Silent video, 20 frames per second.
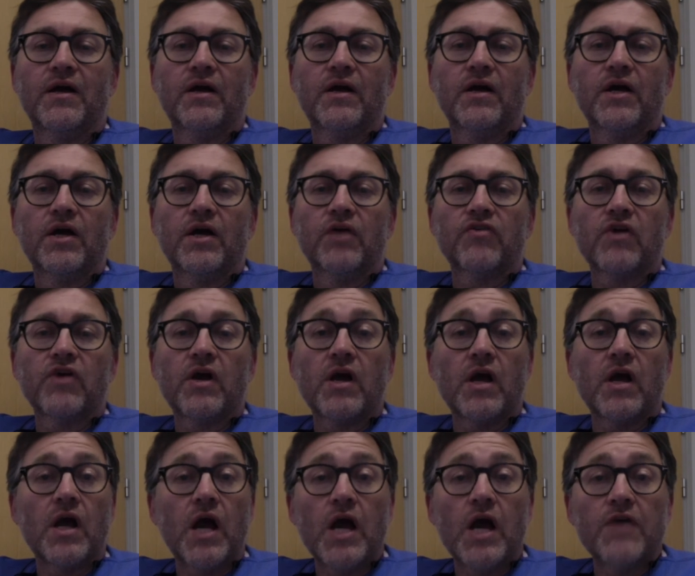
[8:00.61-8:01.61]
So
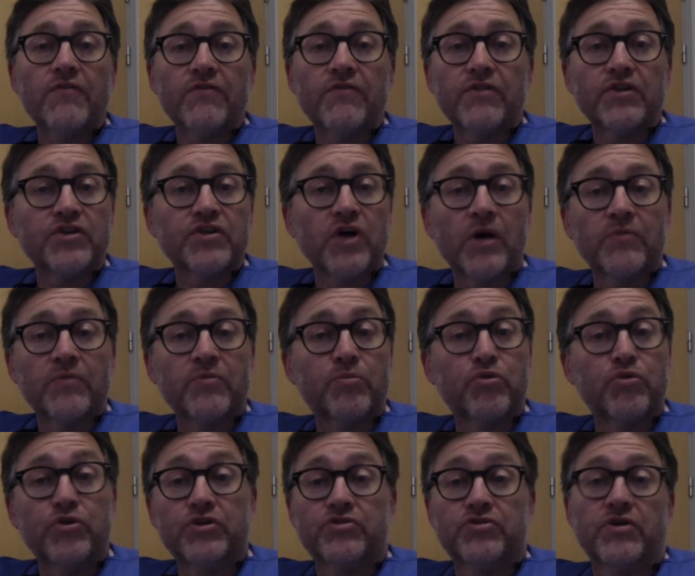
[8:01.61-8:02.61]
hopefully the types are pretty
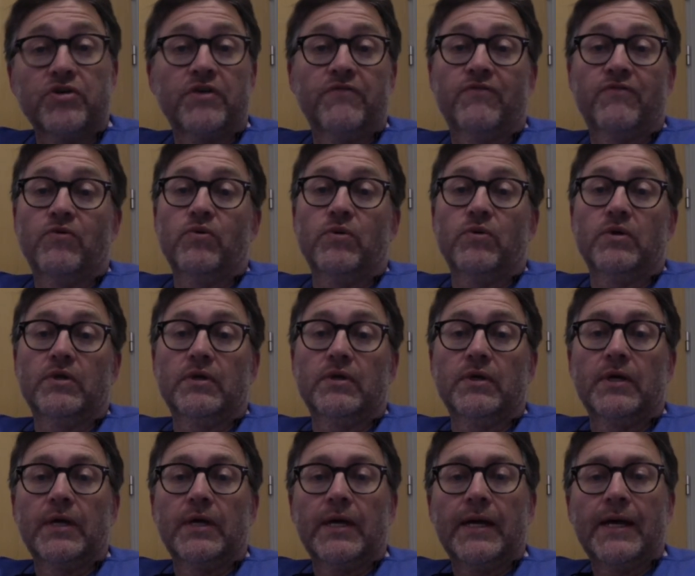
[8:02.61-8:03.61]
straightforward,
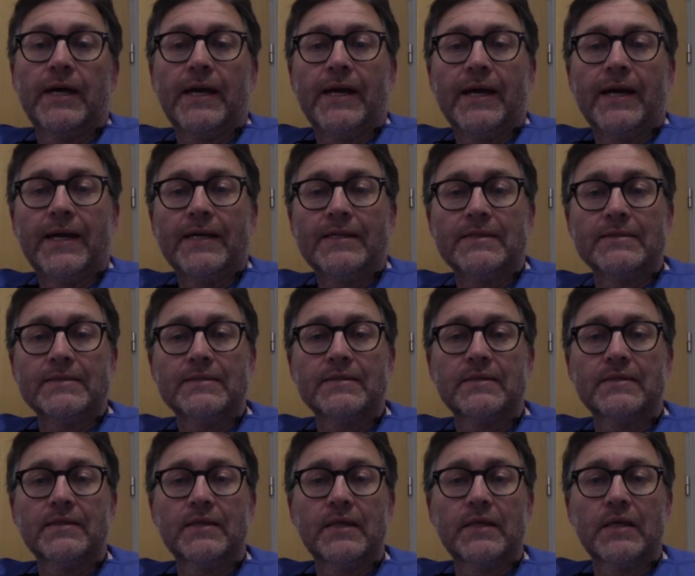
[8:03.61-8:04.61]
and
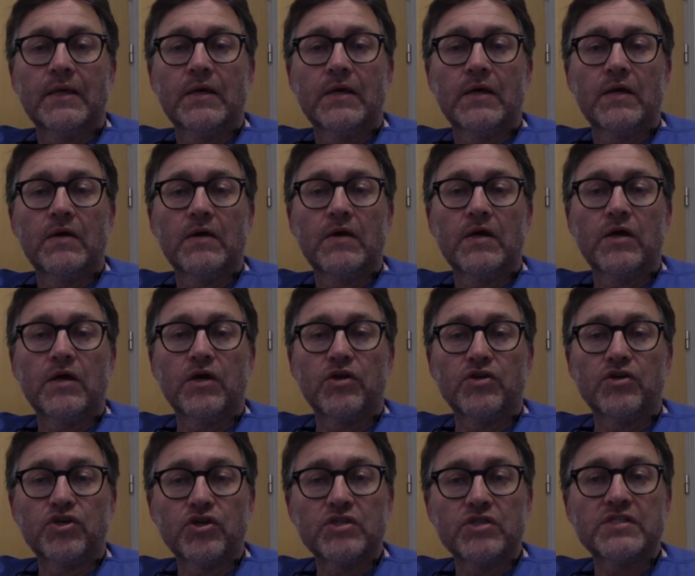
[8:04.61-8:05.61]
a
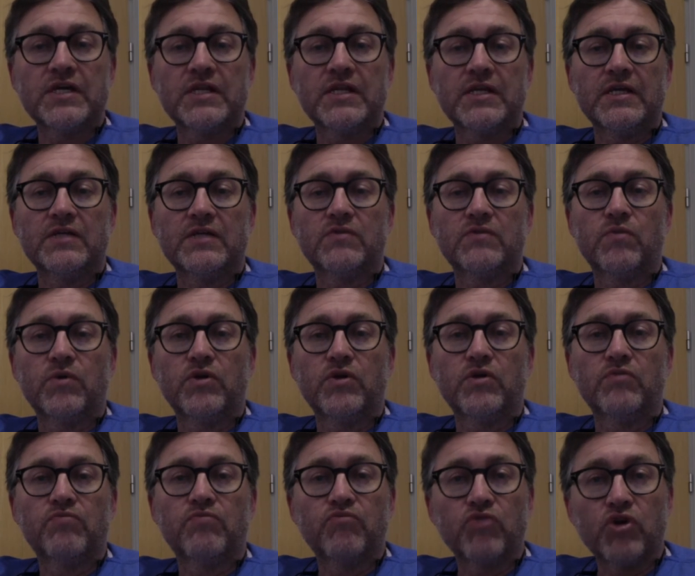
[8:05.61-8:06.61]
good technique to, when you're
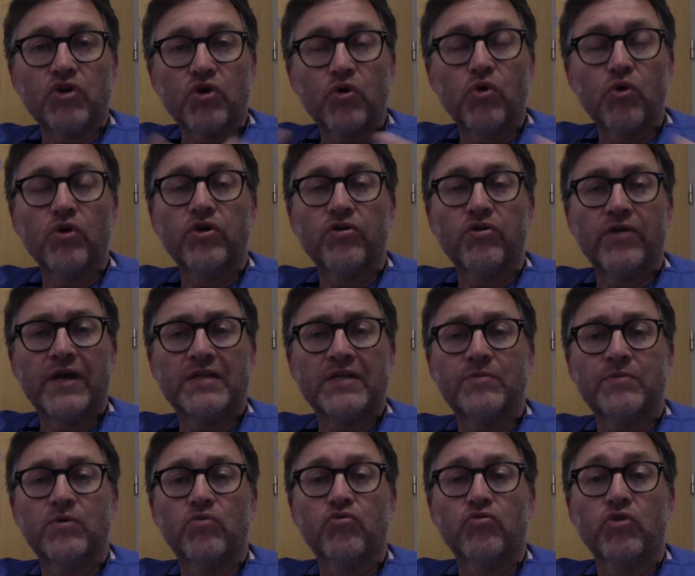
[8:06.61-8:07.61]
recording your anatomy or
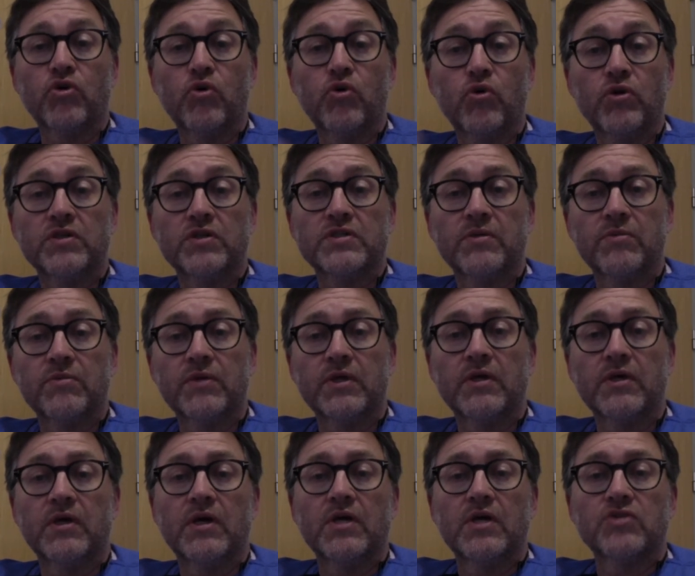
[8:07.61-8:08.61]
recording something,
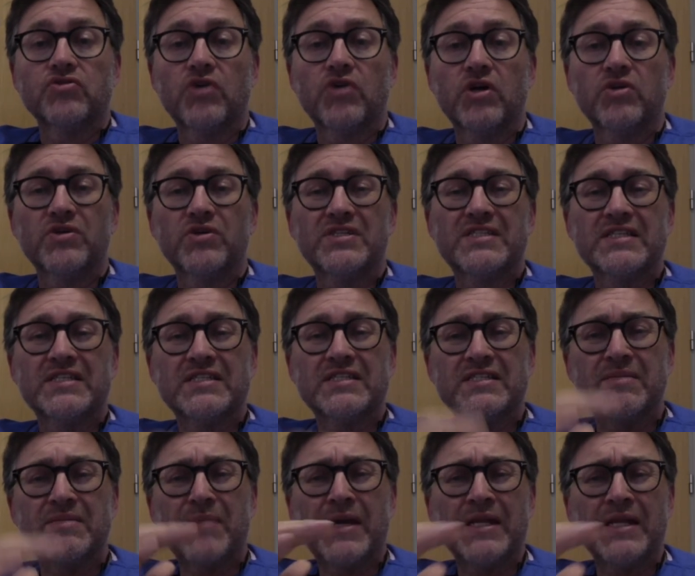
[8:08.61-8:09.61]
try and do it as
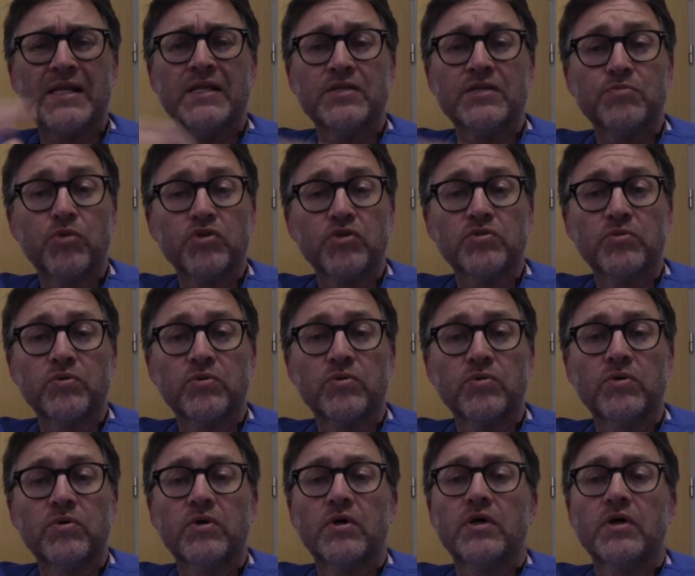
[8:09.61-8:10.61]
systematically as possible
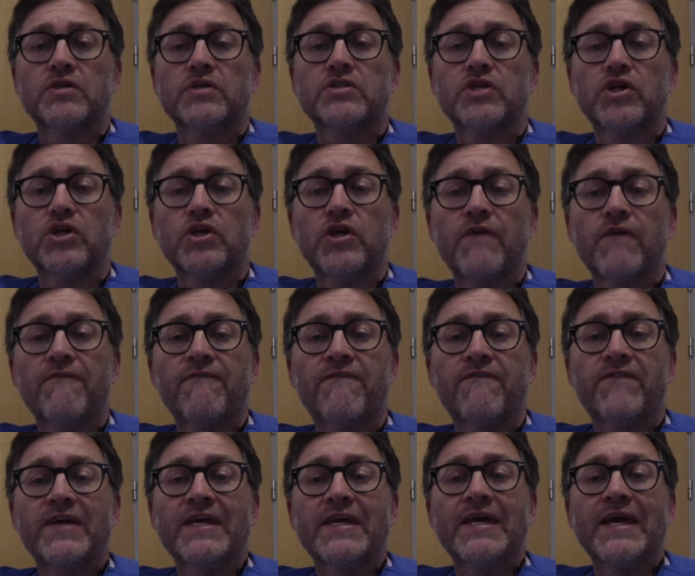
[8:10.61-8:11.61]
so you don't
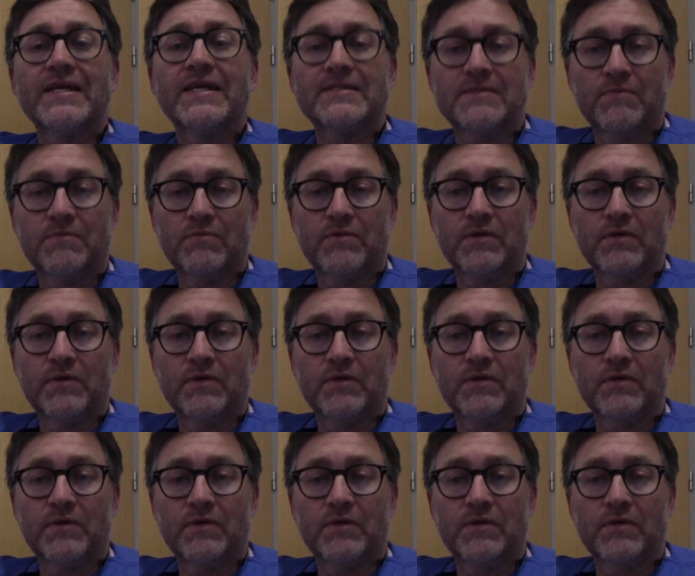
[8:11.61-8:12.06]
forget something.